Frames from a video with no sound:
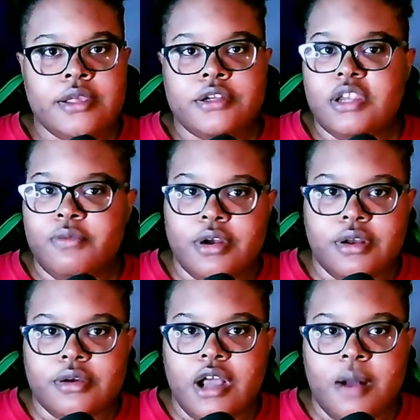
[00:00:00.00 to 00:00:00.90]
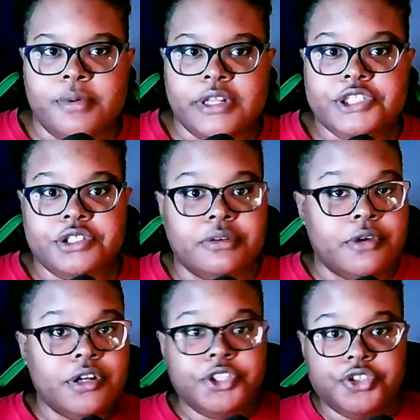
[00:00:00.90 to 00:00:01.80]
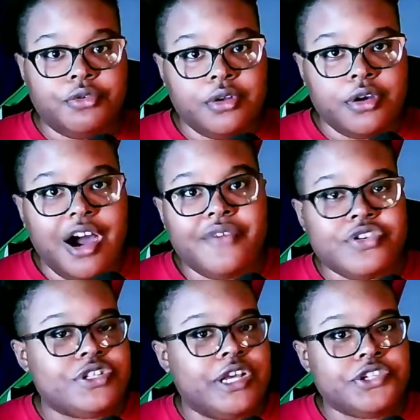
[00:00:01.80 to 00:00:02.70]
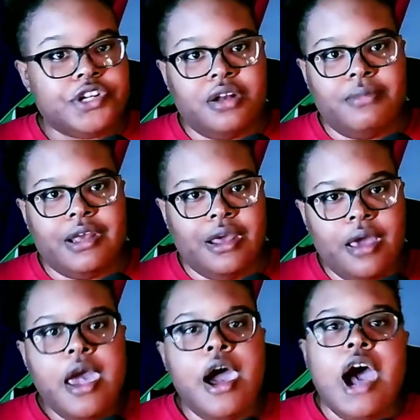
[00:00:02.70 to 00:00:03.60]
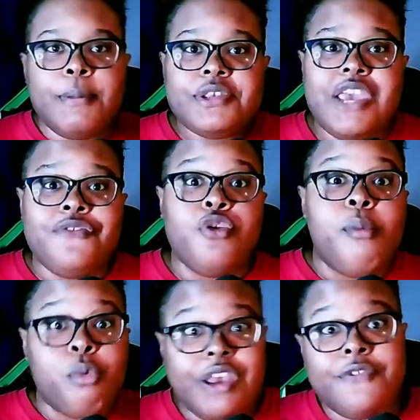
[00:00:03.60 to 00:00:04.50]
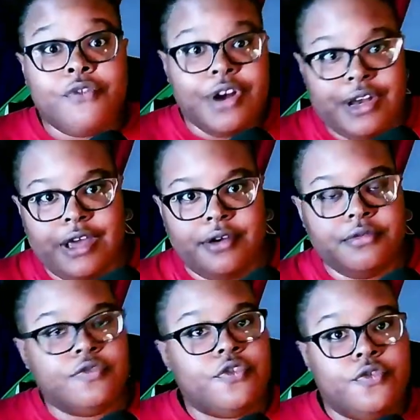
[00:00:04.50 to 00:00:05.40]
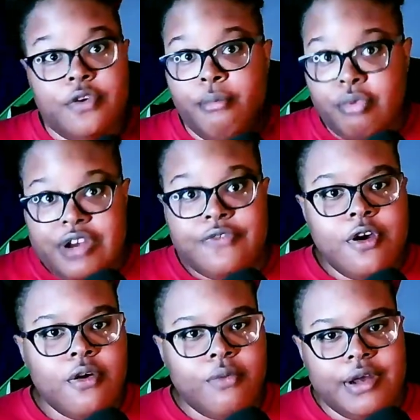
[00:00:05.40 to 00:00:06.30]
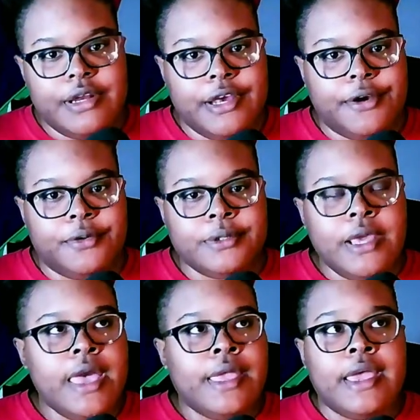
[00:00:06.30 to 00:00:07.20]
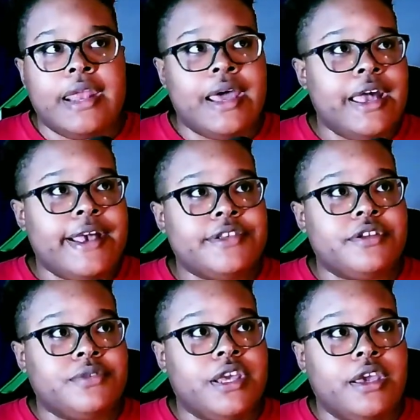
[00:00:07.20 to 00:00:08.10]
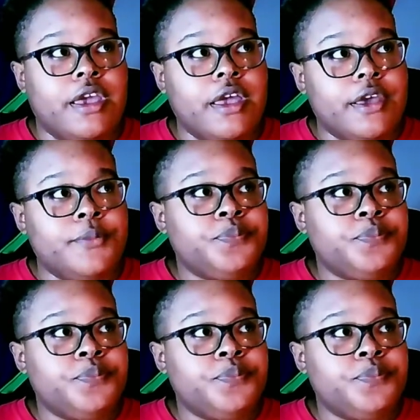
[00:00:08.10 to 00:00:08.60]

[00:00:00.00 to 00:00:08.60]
you want a compilation? I'm gonna show the conversation in a minute. I'm just giving you a brief rundown. For a brief rundown, and I asked, I'm saying, hey,